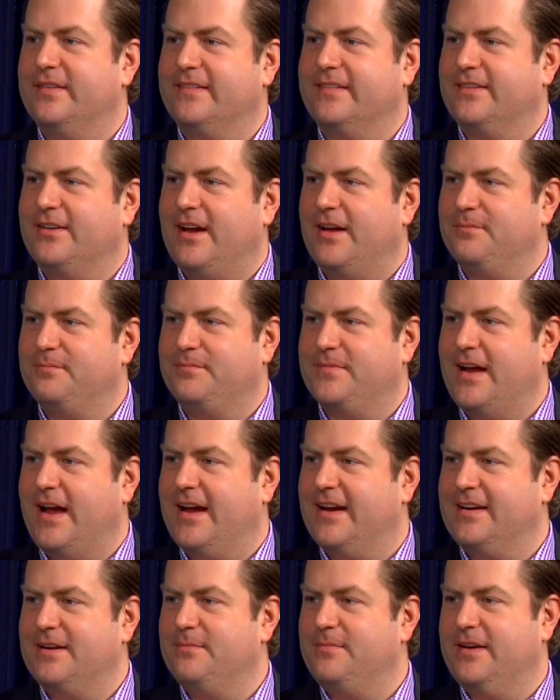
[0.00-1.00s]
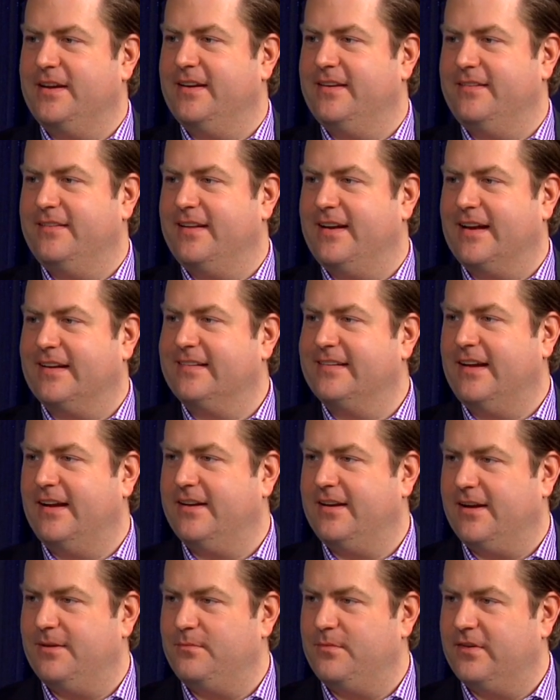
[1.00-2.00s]
No, you're not dying to be in the next
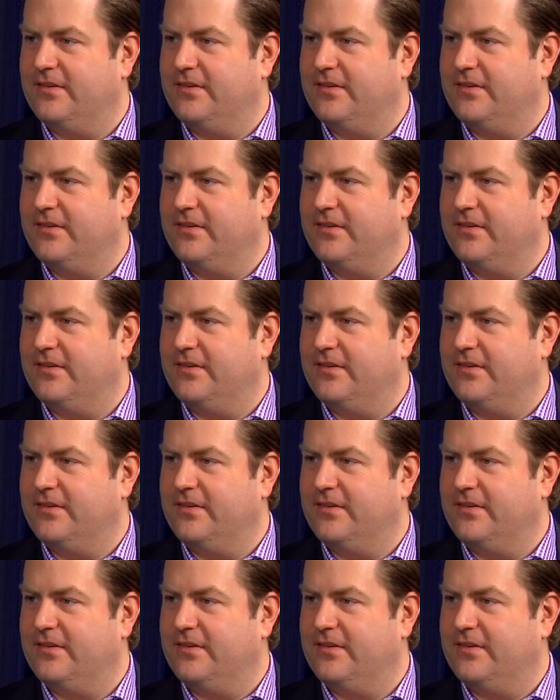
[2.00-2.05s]
Sondheim